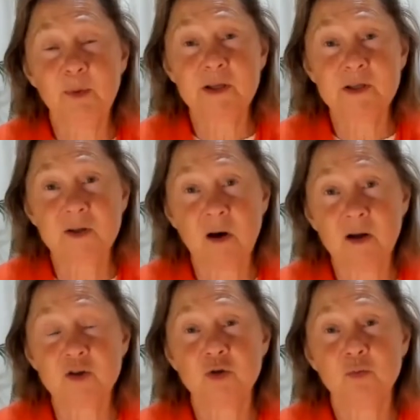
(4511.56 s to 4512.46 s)
and
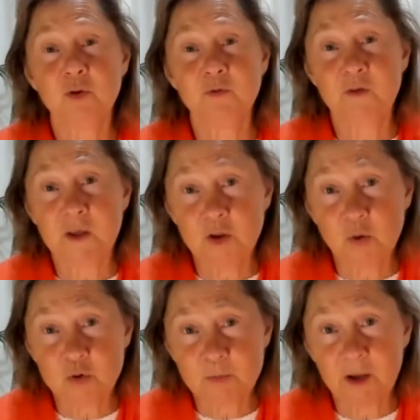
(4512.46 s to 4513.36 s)
starch will feed
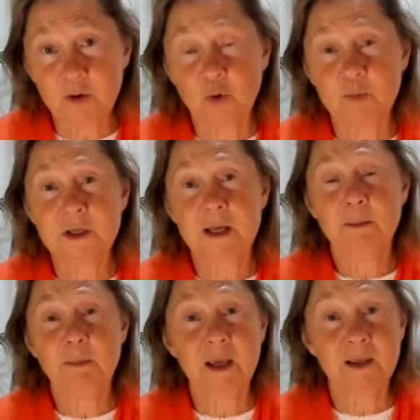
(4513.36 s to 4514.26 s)
those microbes,
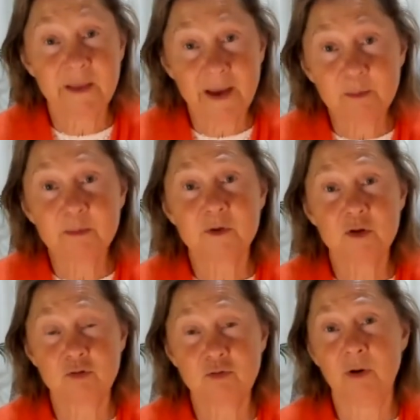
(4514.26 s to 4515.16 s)
make them
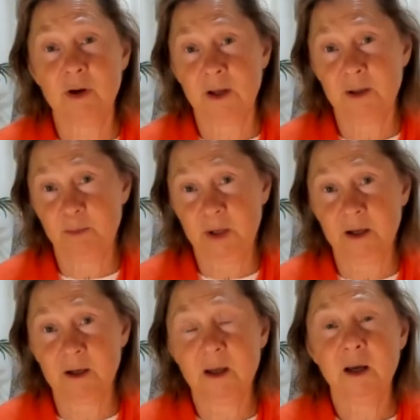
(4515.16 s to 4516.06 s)
stronger and
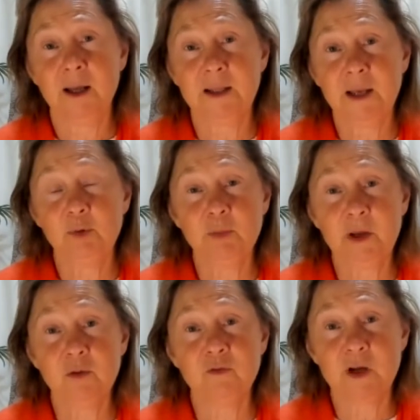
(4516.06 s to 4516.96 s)
bigger, and they will
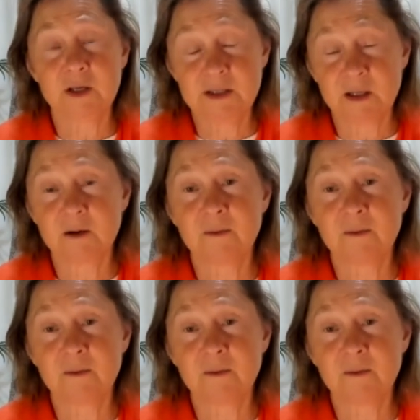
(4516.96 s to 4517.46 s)
make you very sick.